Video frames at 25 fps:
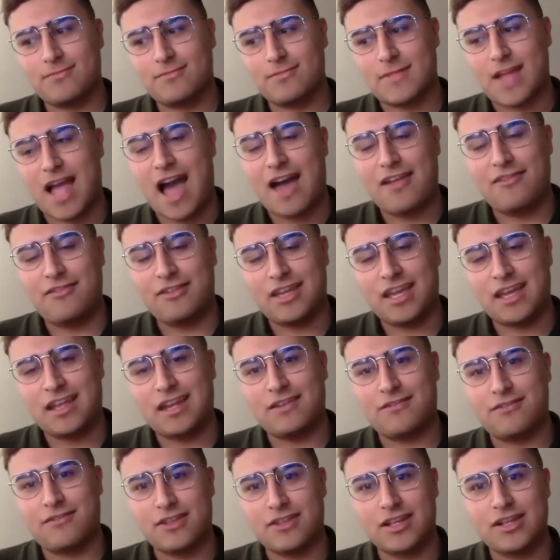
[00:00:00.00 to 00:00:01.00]

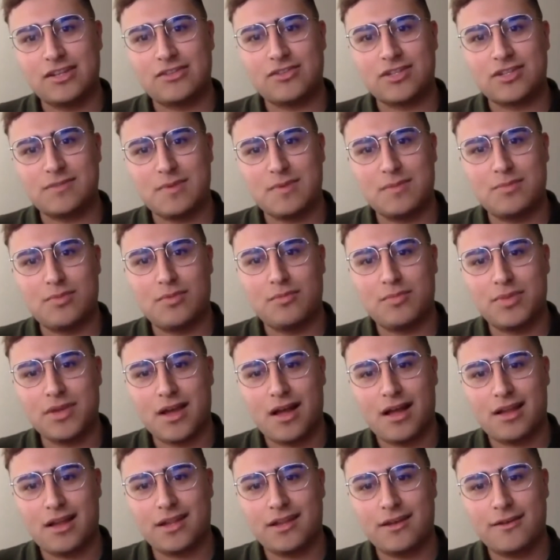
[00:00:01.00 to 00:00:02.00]
advocating for the interest people
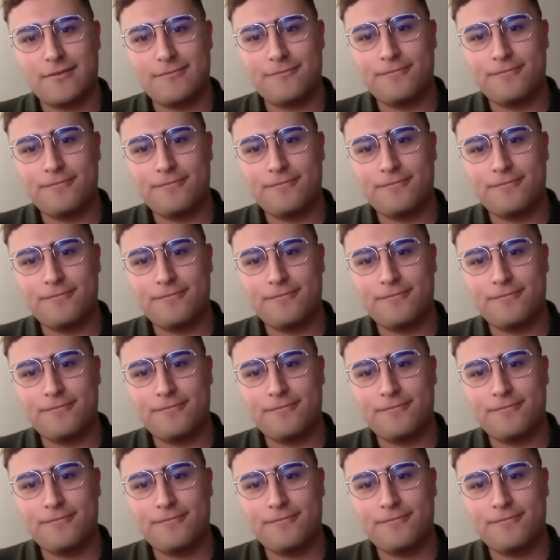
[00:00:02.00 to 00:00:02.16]
beyond it.